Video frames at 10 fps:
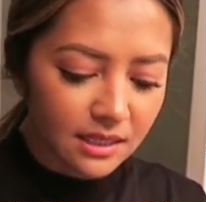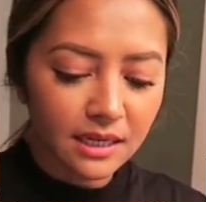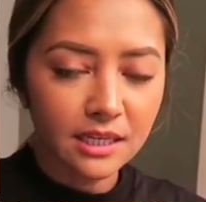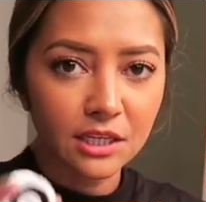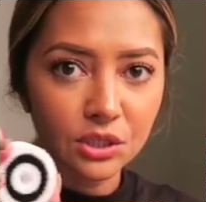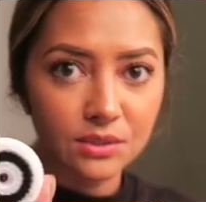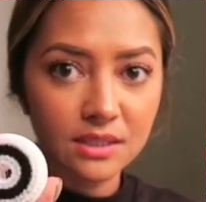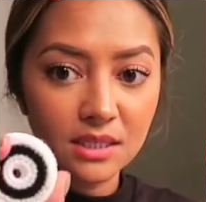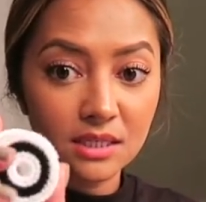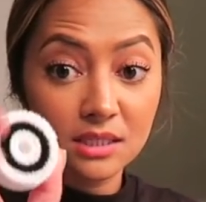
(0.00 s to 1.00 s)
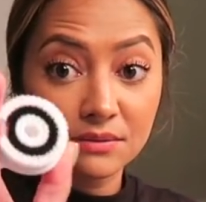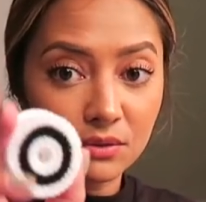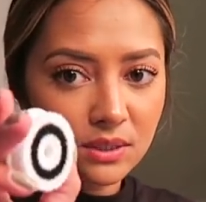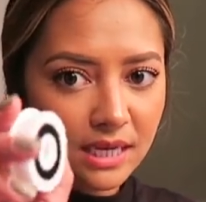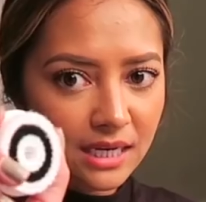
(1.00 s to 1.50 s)
then I can use the
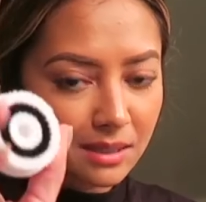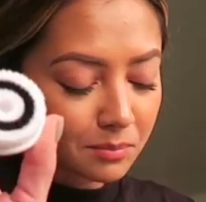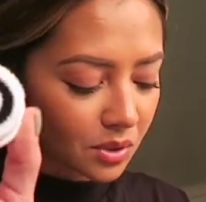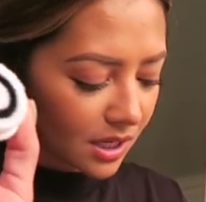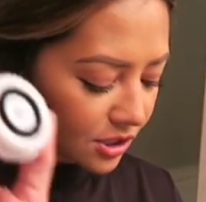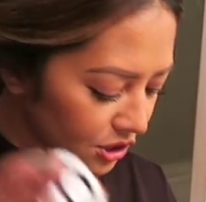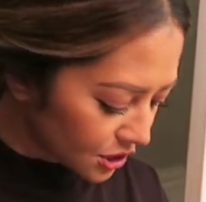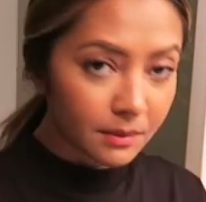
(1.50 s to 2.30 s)
exfoliating brush.